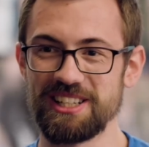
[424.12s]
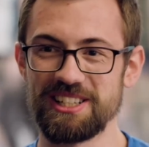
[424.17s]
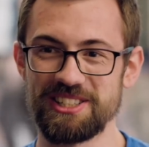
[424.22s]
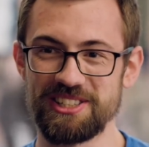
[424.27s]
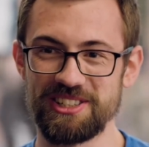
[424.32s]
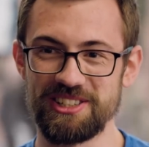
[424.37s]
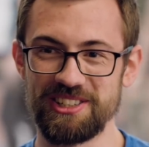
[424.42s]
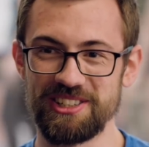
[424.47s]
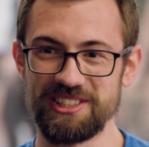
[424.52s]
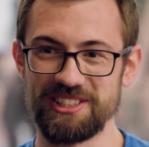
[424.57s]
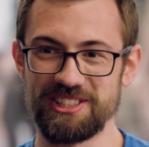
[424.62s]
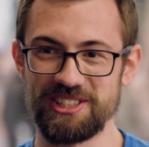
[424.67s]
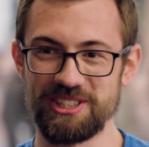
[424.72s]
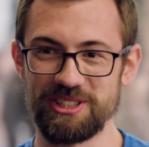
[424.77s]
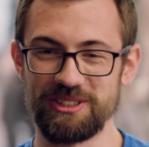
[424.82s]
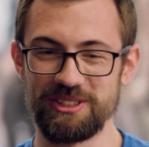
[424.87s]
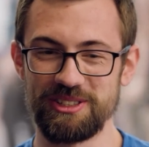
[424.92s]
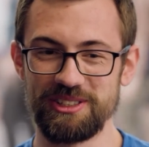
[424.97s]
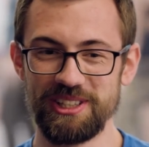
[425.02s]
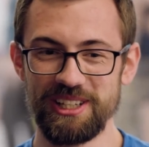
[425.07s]
as good.
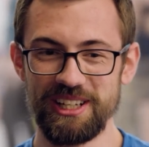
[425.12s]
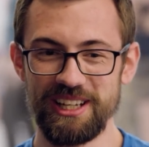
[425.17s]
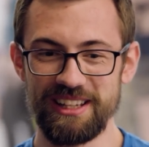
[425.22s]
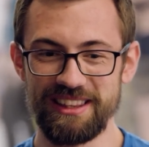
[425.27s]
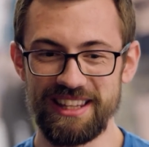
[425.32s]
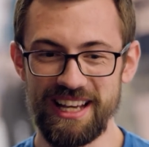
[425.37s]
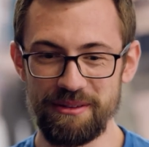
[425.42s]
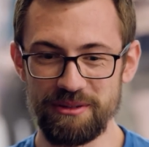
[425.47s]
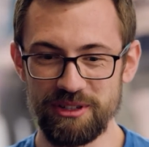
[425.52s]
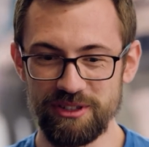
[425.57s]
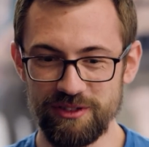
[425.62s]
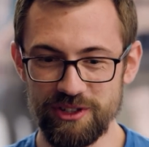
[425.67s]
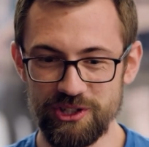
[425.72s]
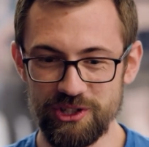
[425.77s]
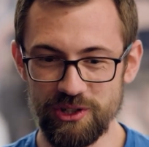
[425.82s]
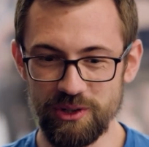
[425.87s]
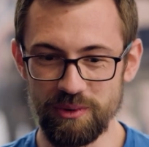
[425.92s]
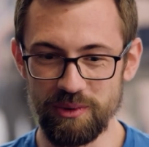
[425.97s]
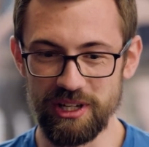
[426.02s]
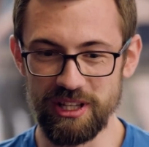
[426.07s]
So that was for
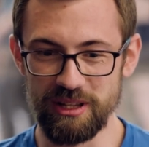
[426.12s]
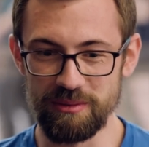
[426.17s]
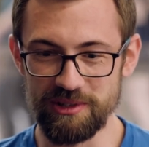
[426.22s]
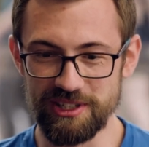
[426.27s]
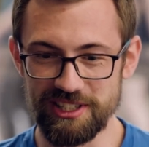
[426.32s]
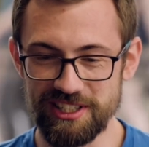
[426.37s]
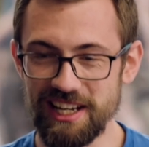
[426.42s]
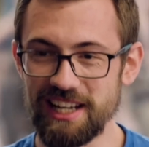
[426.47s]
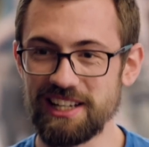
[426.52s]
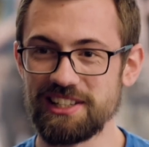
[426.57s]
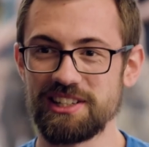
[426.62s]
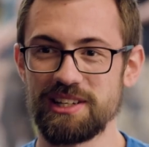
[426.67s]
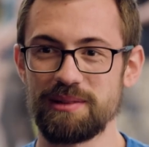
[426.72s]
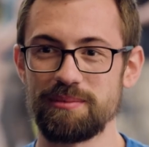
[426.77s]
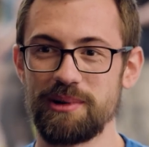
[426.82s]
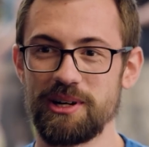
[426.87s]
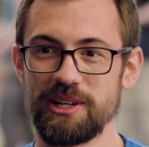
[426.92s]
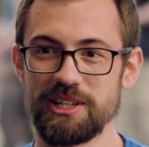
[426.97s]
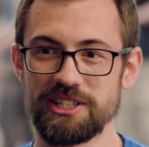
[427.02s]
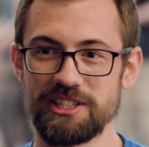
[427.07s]
sure one of the most testing
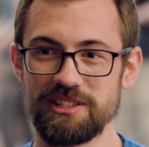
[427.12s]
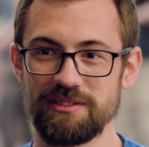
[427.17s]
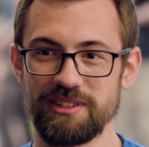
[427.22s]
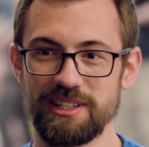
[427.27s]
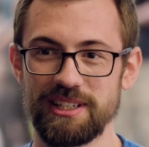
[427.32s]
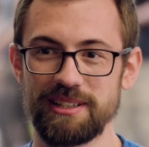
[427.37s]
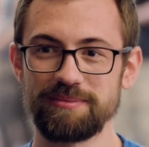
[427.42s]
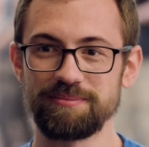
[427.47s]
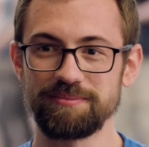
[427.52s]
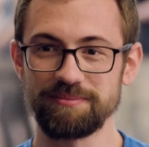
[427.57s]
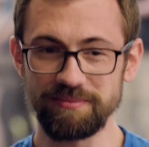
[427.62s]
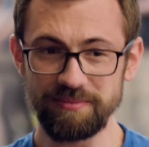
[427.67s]
parts of it.